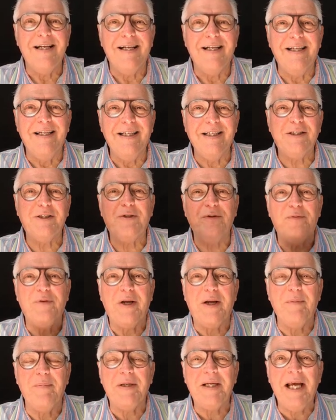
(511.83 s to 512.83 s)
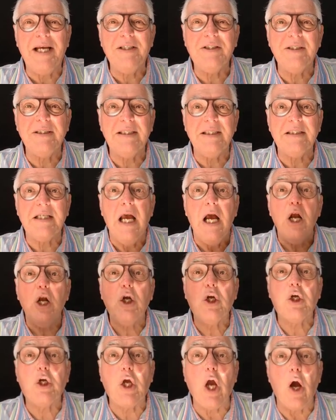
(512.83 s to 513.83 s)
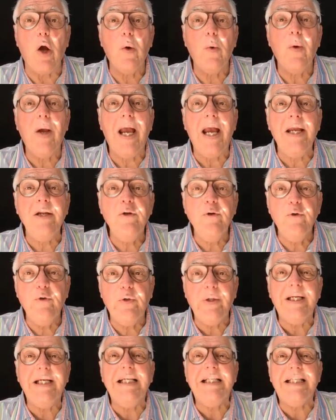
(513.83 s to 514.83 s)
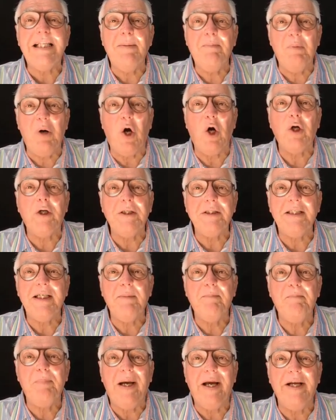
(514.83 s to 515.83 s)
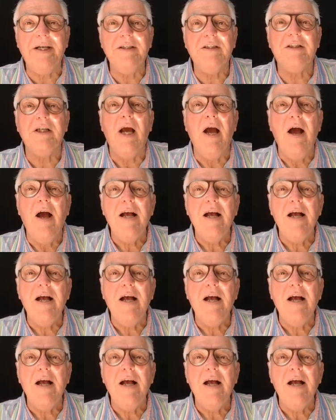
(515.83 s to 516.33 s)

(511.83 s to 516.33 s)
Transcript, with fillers: list of recommendations is go and read the marketing page